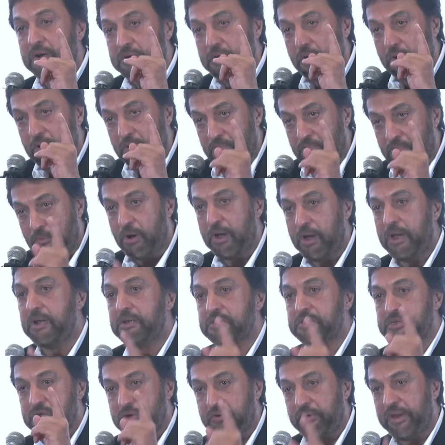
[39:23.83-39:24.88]
turmoil,
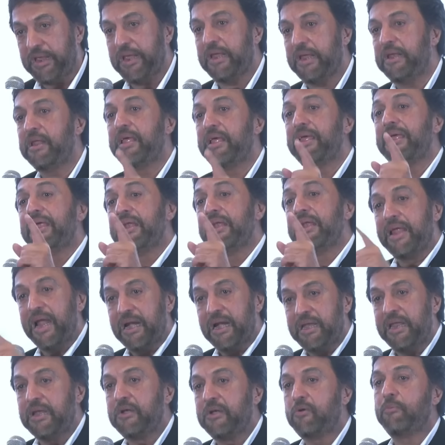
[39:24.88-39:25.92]
strain in
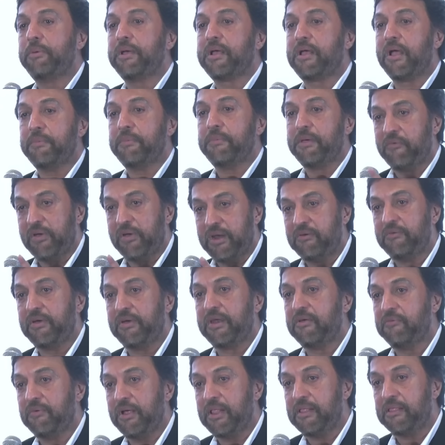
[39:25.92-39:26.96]
getting to becoming very,
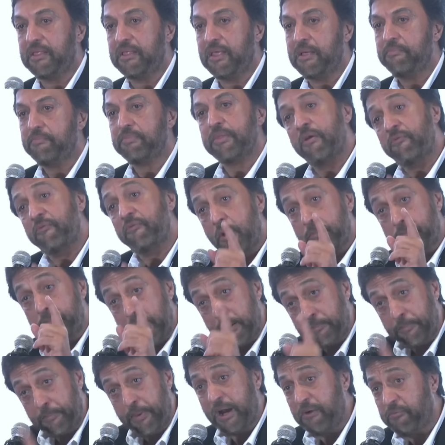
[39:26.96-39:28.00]
very wealthy. If you are
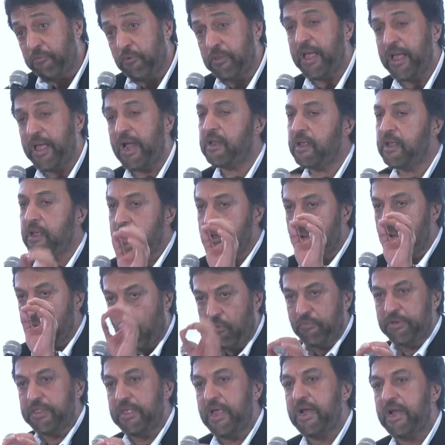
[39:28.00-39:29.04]
prepared for that, go
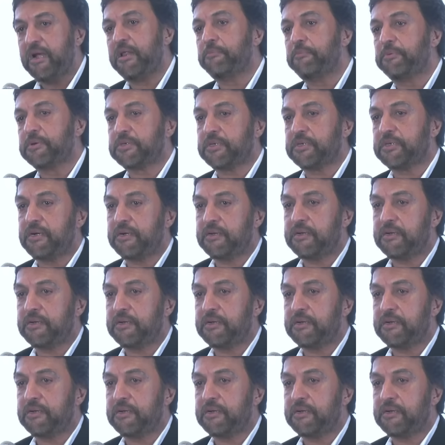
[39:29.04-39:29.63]
with 80%.